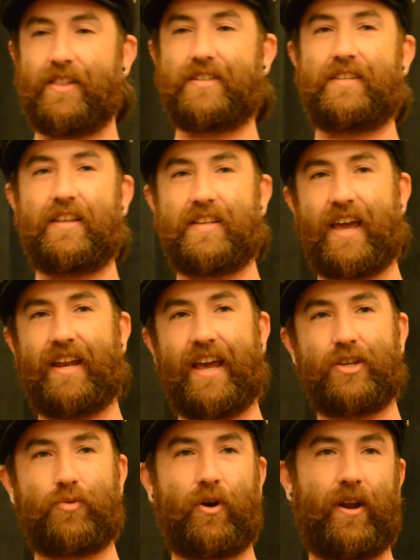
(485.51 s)
This is the day and
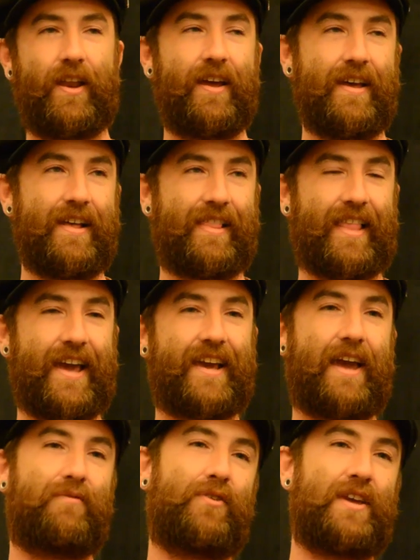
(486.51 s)
age when
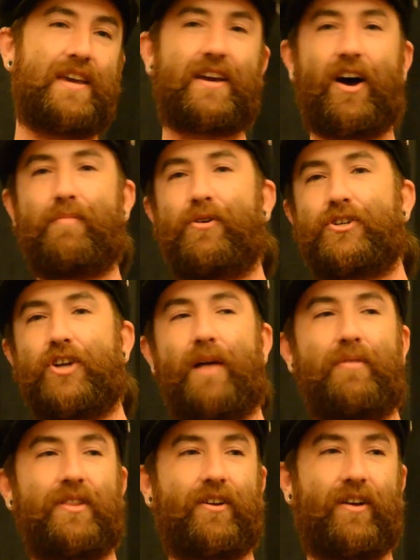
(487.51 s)
like every e-commerce
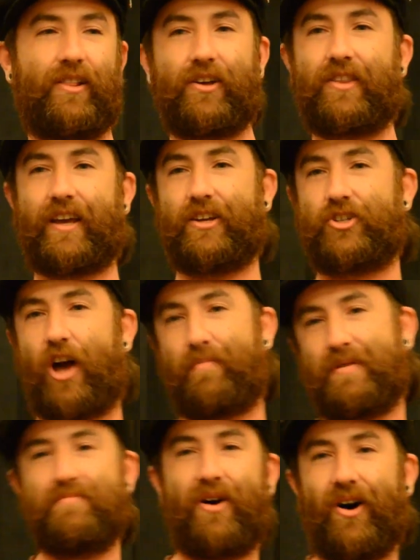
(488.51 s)
shop on the internet looked like a
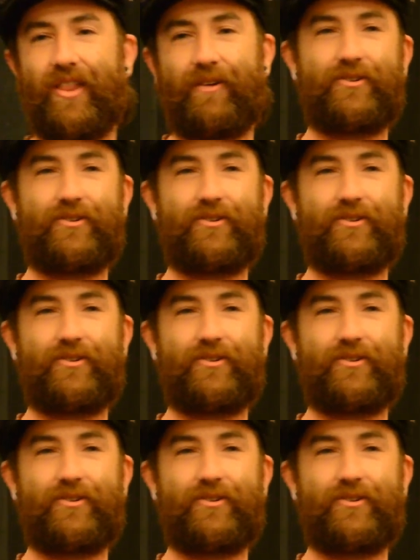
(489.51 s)
shopping mall.